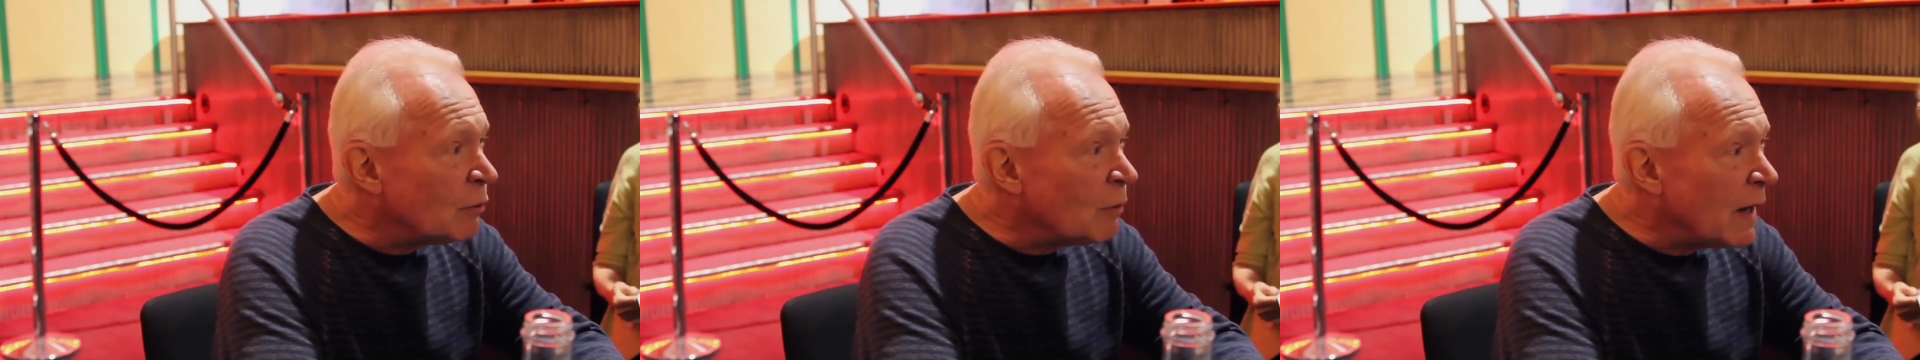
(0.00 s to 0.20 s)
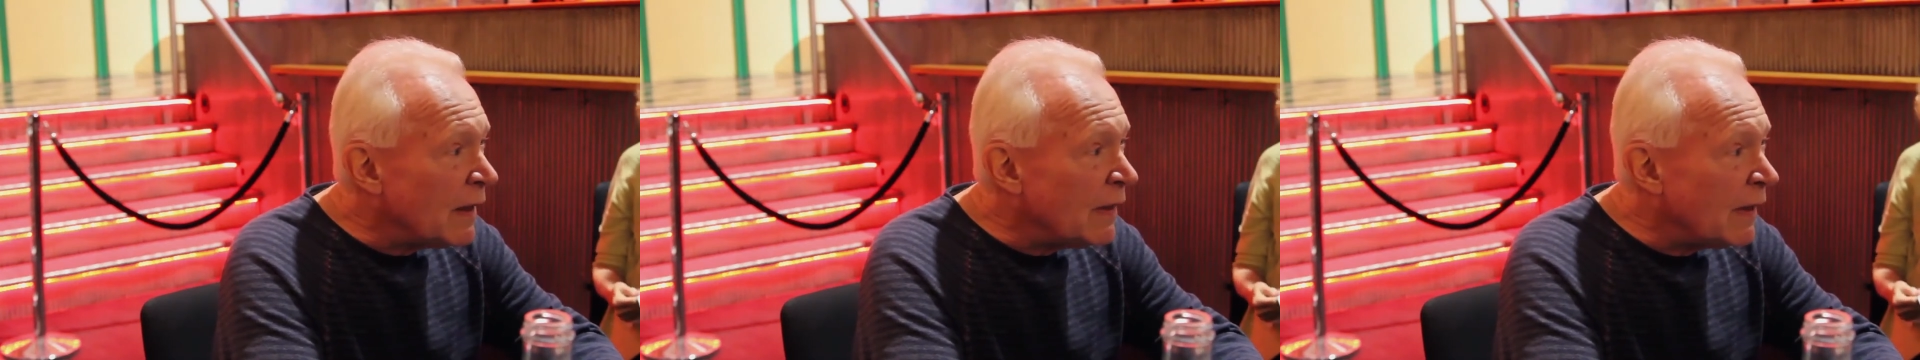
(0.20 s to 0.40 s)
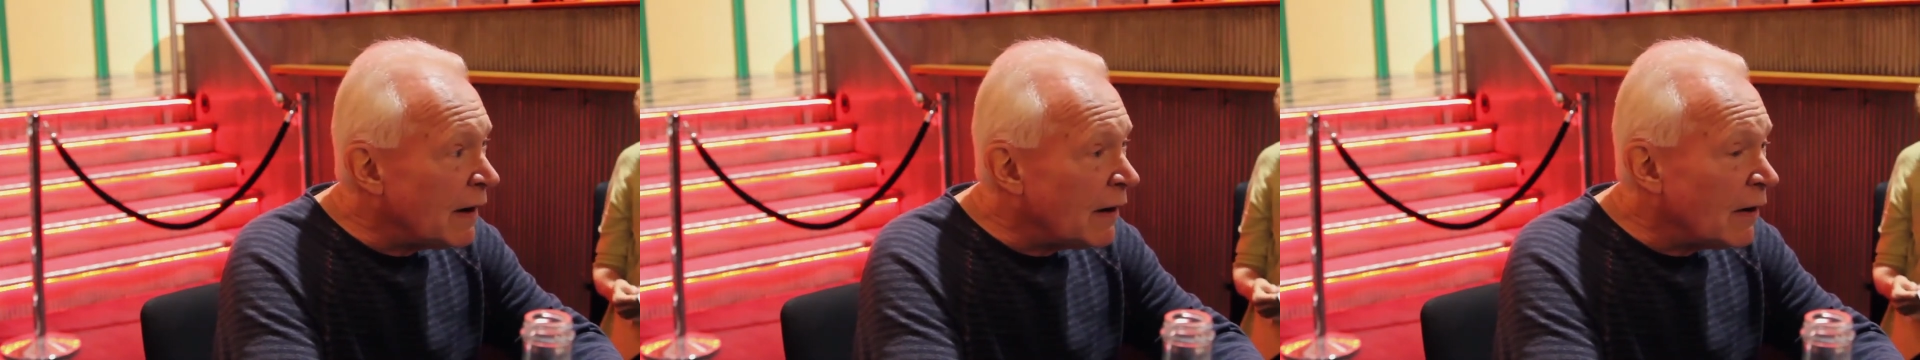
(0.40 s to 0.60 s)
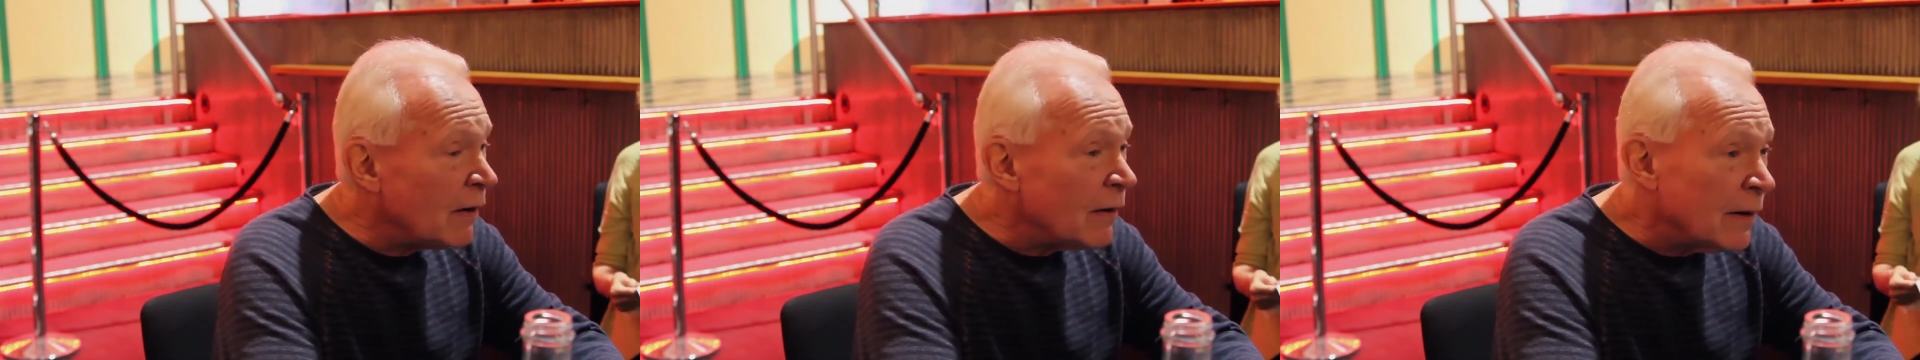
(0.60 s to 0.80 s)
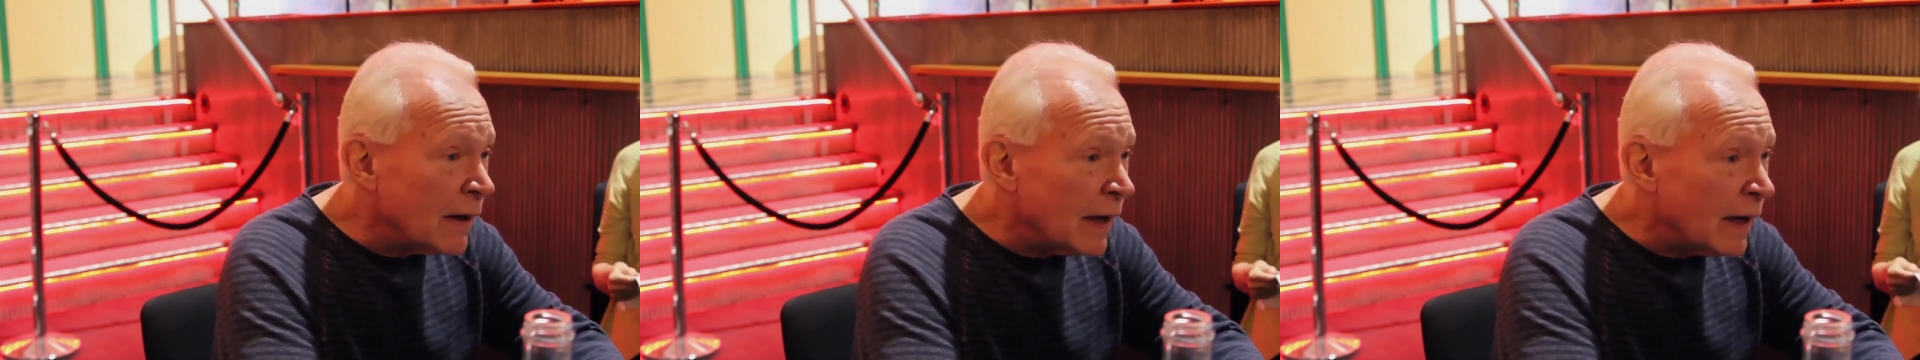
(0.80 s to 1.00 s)
way
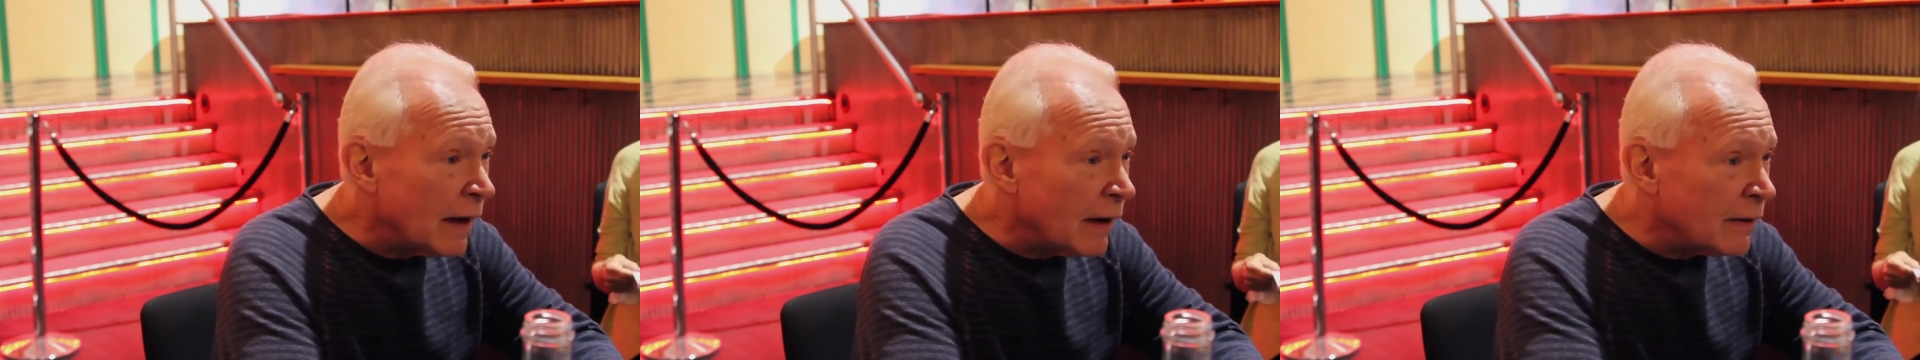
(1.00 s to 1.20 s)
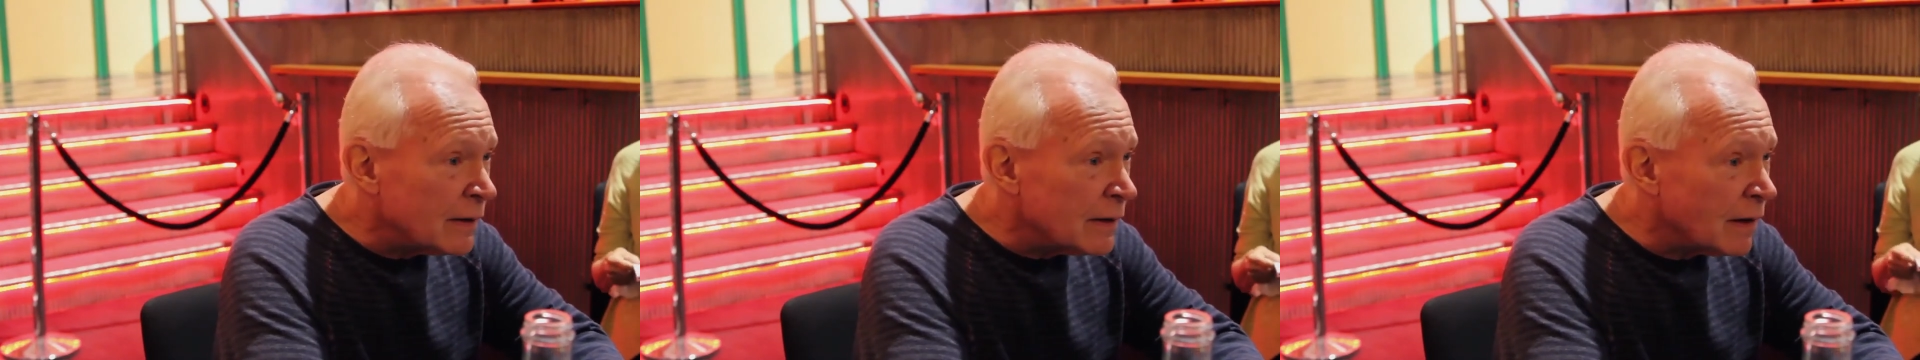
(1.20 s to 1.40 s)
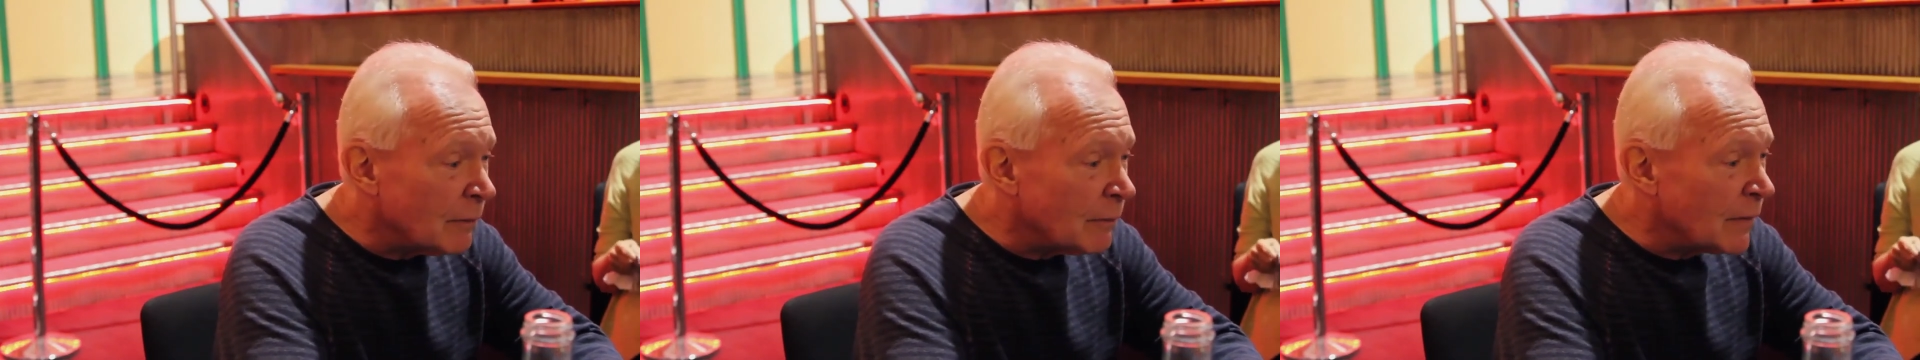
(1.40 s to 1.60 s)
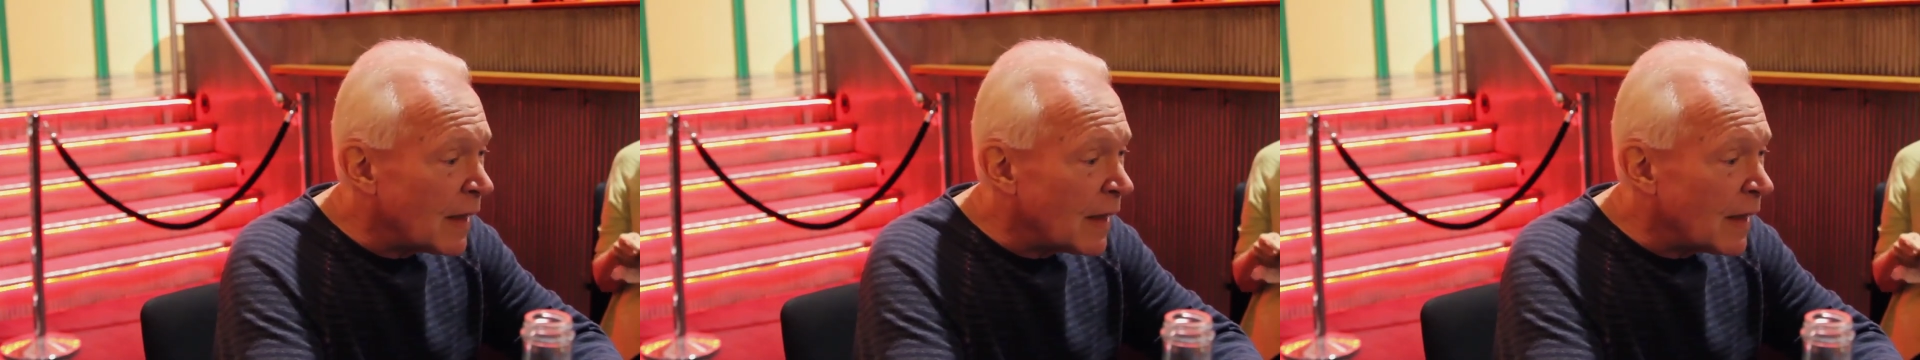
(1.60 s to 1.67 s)
there and um,